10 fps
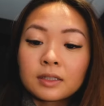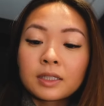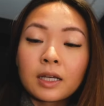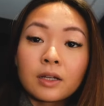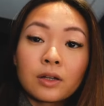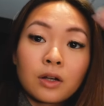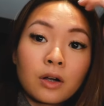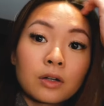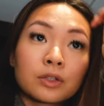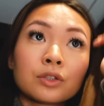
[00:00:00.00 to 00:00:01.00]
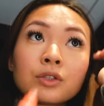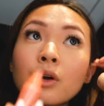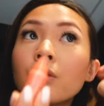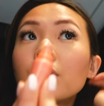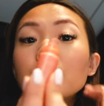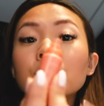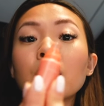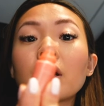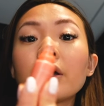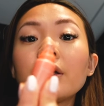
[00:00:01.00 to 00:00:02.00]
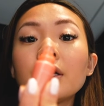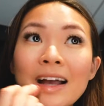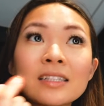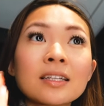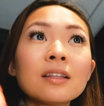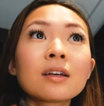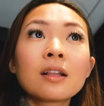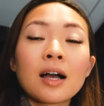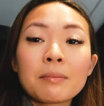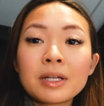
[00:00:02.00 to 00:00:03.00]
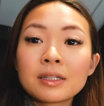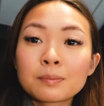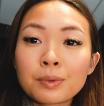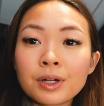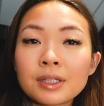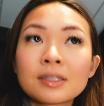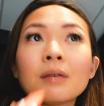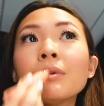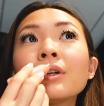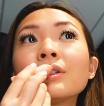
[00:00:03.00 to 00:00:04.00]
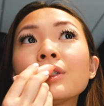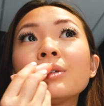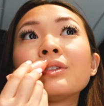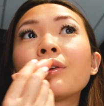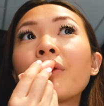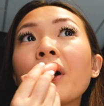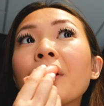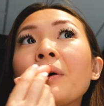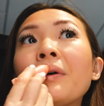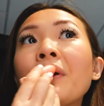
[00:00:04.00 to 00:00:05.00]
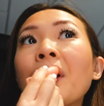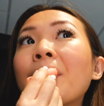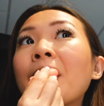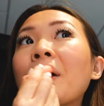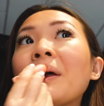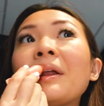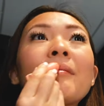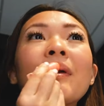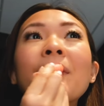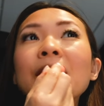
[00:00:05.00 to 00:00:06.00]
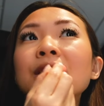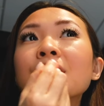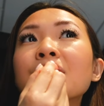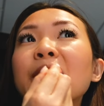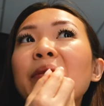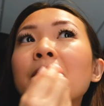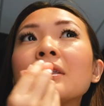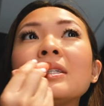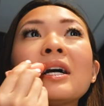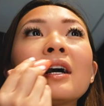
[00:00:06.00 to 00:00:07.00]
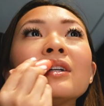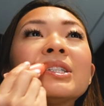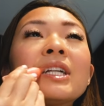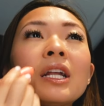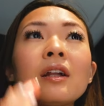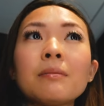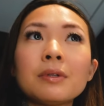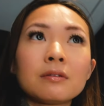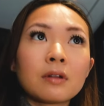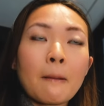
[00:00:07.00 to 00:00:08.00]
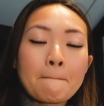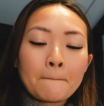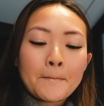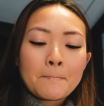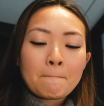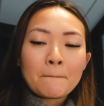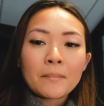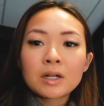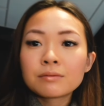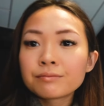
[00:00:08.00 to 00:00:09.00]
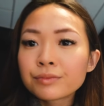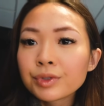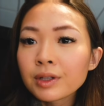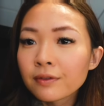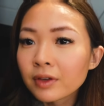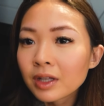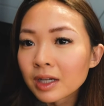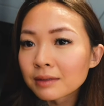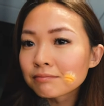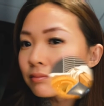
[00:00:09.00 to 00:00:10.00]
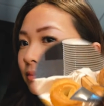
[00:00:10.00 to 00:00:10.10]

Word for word: skin are so dry. I'd say the climate is pretty similar to Toronto, but maybe just because I've been dehydrated, I've been really feeling it.